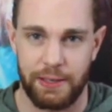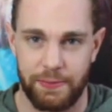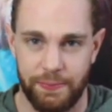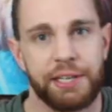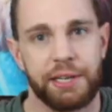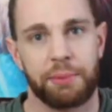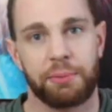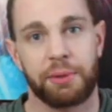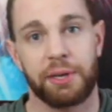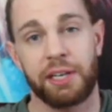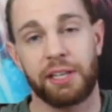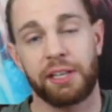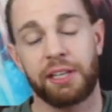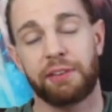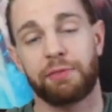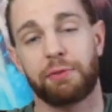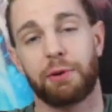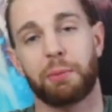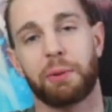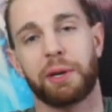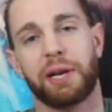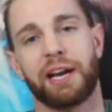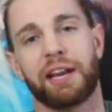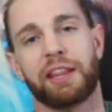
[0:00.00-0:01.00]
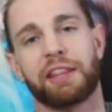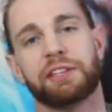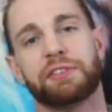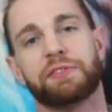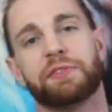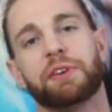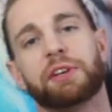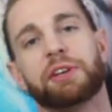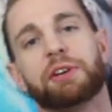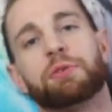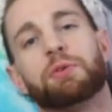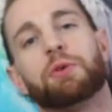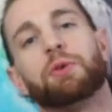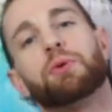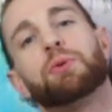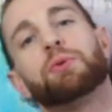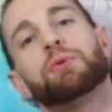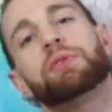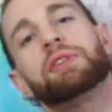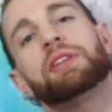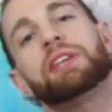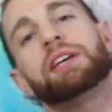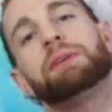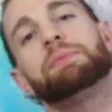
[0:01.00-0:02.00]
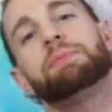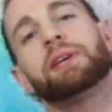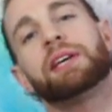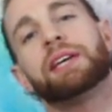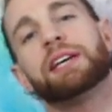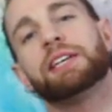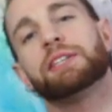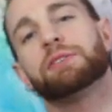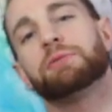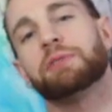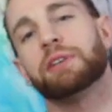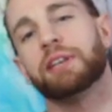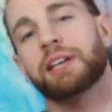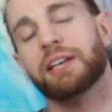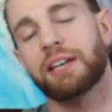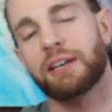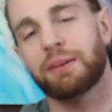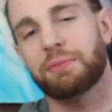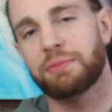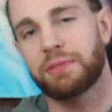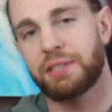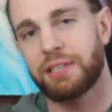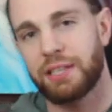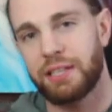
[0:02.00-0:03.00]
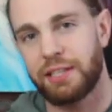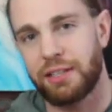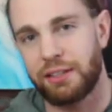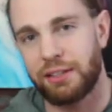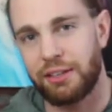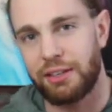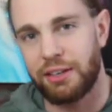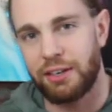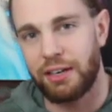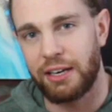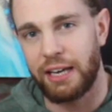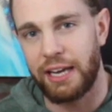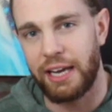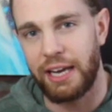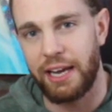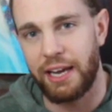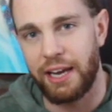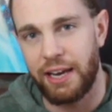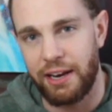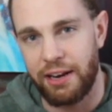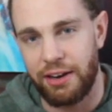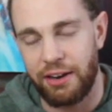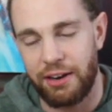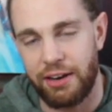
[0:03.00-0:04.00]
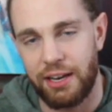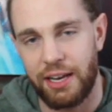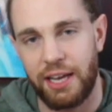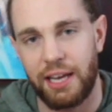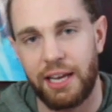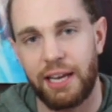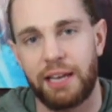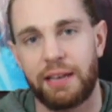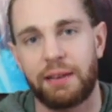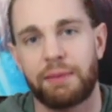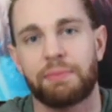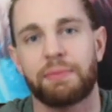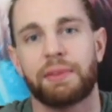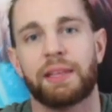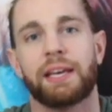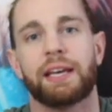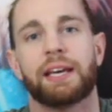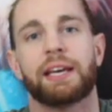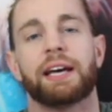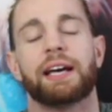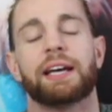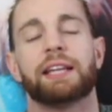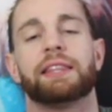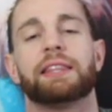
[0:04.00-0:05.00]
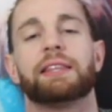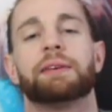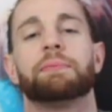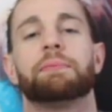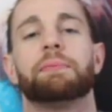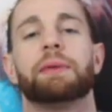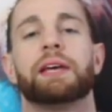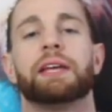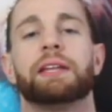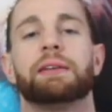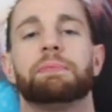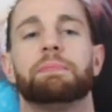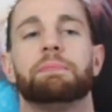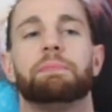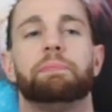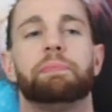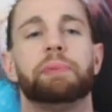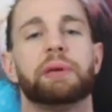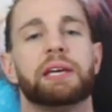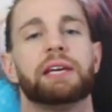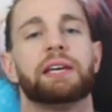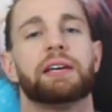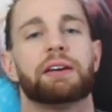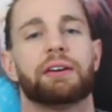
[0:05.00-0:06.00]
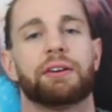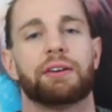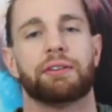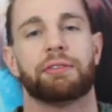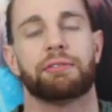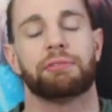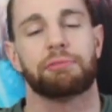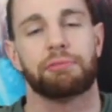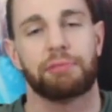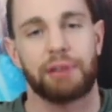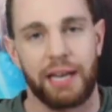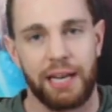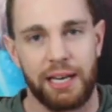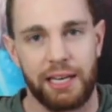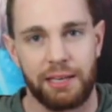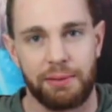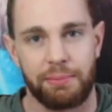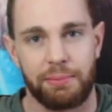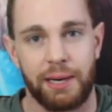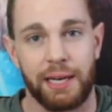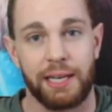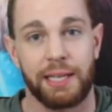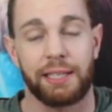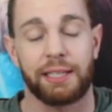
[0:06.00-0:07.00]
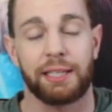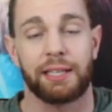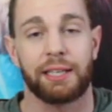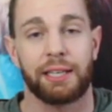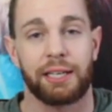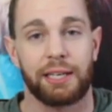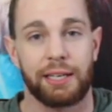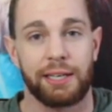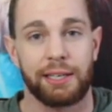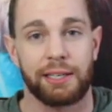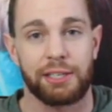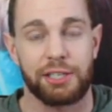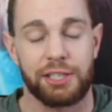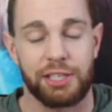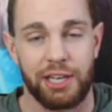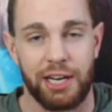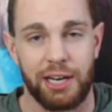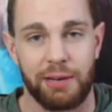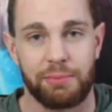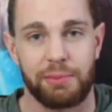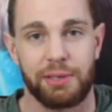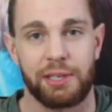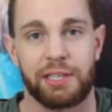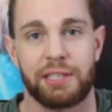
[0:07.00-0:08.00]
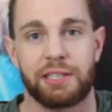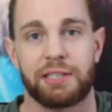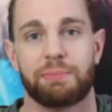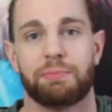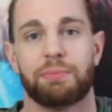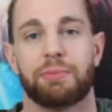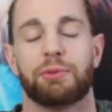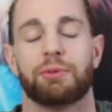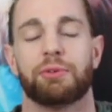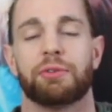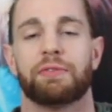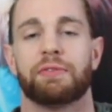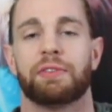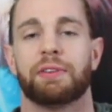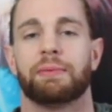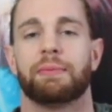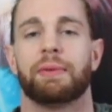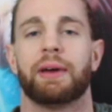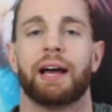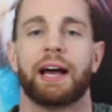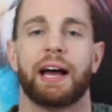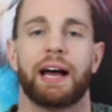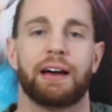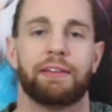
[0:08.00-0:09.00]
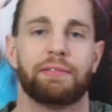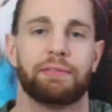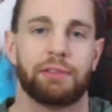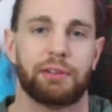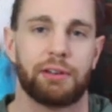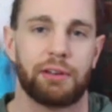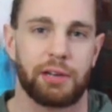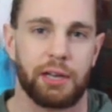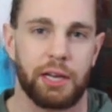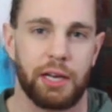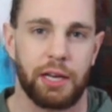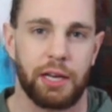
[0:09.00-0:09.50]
Now, I'm going to leave women out of this video only because when it comes to the long hair game, they got the men beat already by a long shot because more of them have long